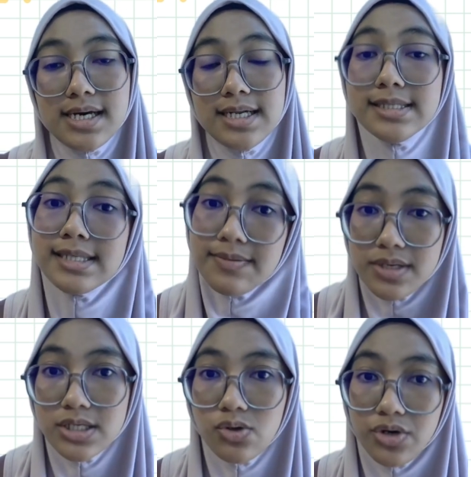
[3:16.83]
sleep
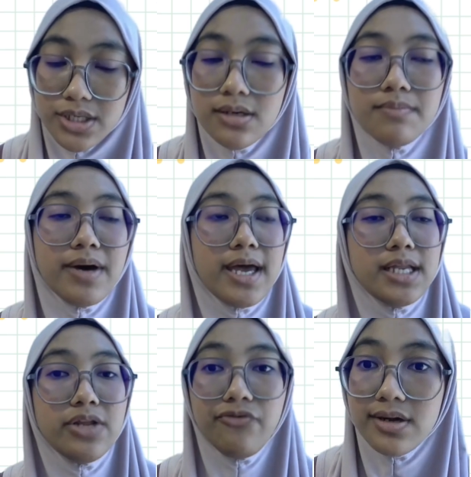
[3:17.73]
disorder by
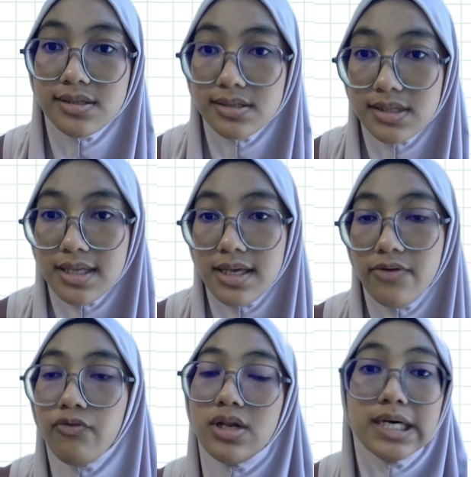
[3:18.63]
difficulty
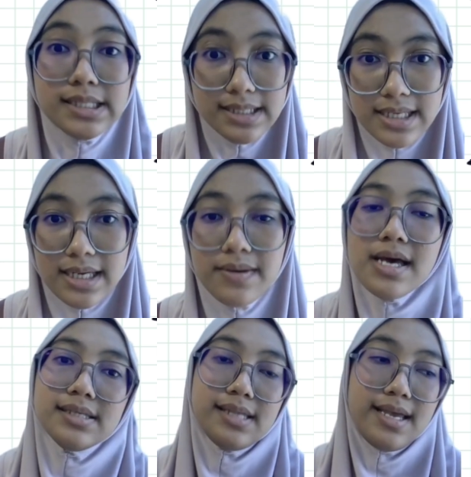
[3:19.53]
falling asleep,
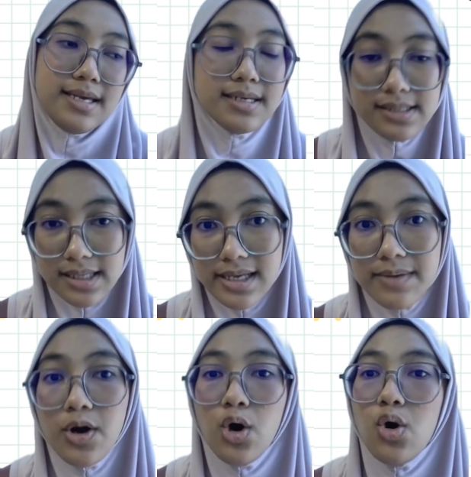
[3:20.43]
staying asleep,
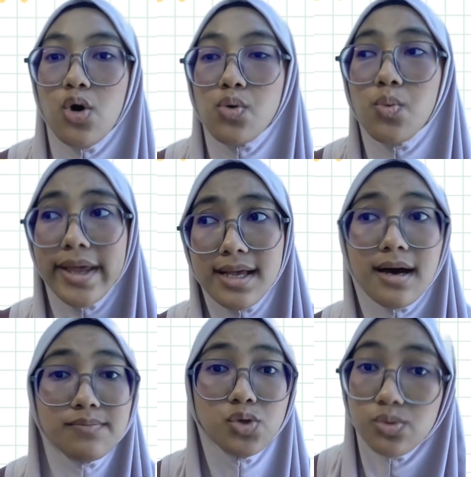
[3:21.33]
or waking
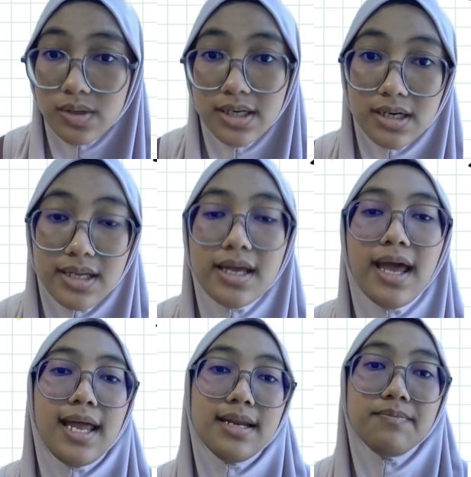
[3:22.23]
up too early
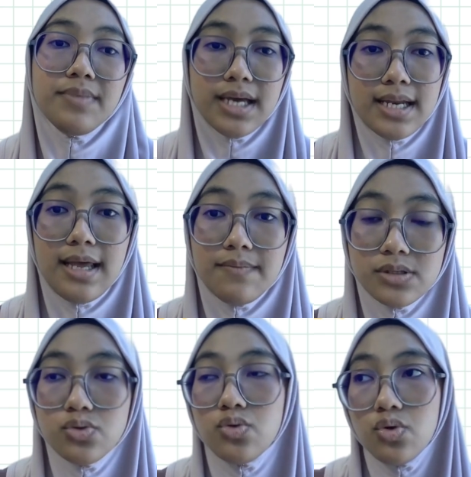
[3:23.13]
and being unable
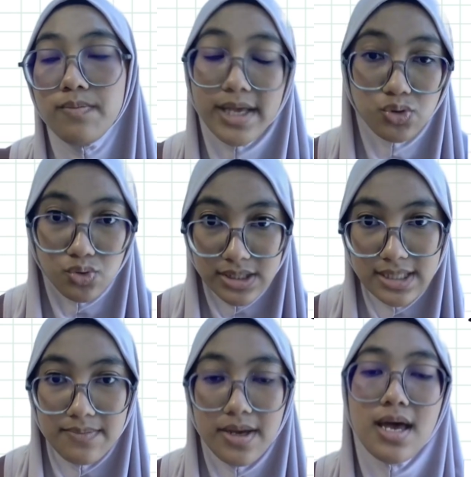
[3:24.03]
to go back to the
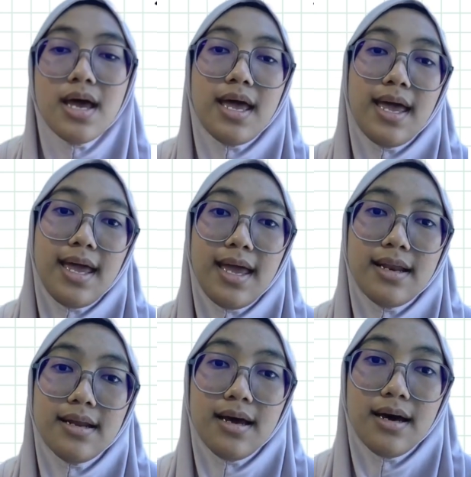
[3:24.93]
sleep.
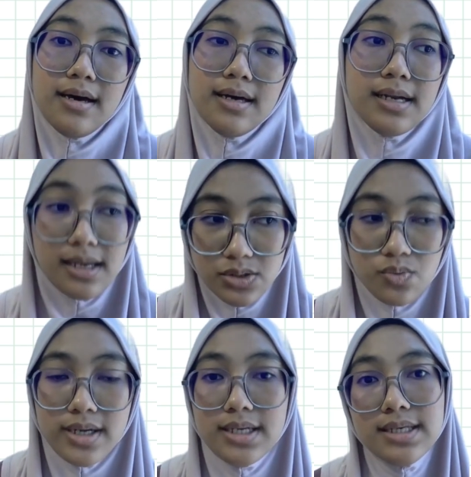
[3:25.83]
And the last
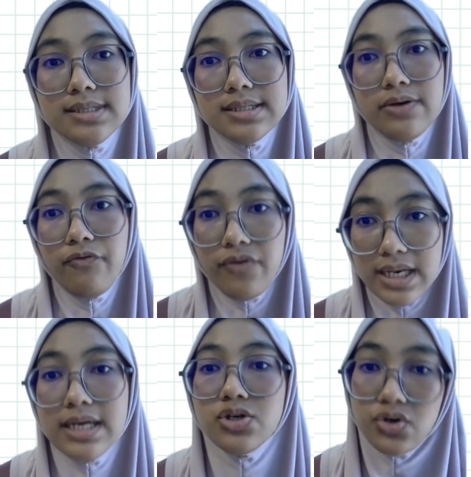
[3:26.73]
one is
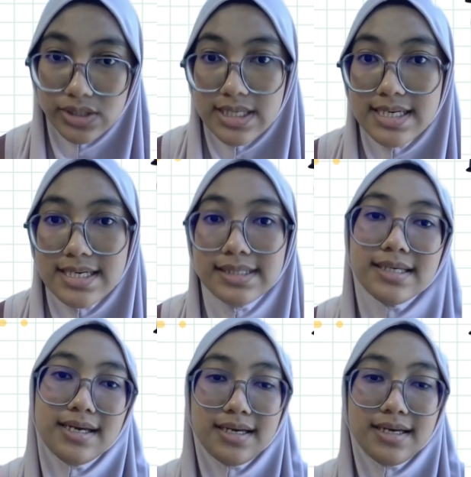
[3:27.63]
feeling drowsiness.